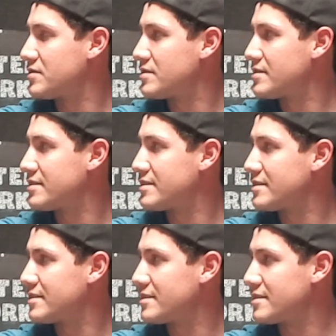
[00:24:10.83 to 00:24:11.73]

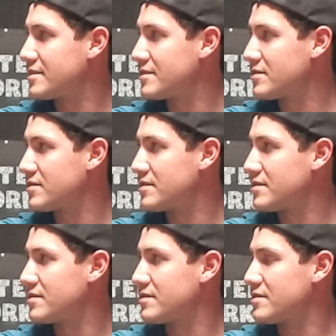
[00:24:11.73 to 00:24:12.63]

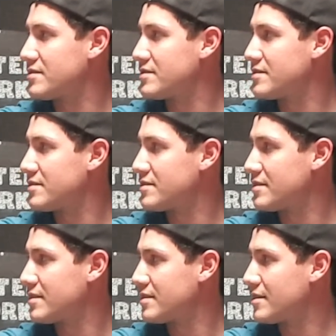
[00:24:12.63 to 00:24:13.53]

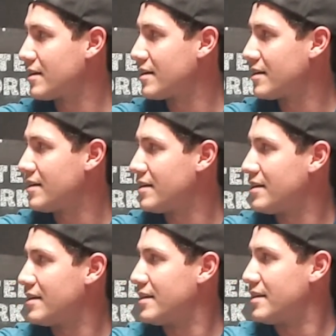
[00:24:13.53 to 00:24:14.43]

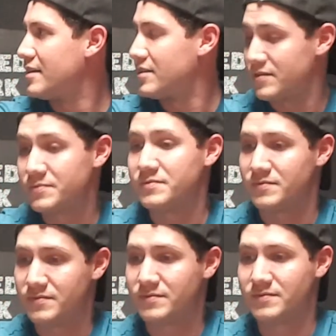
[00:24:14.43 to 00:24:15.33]

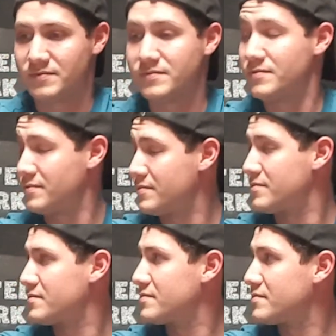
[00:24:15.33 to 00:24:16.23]

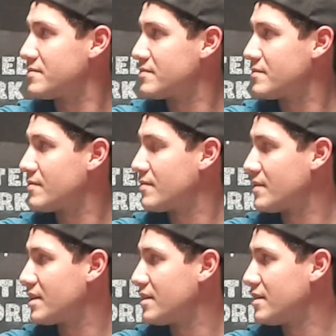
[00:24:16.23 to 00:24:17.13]

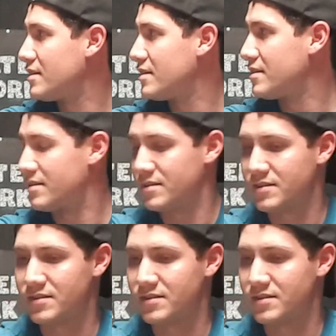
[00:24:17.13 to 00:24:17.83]
This person isn't speaking.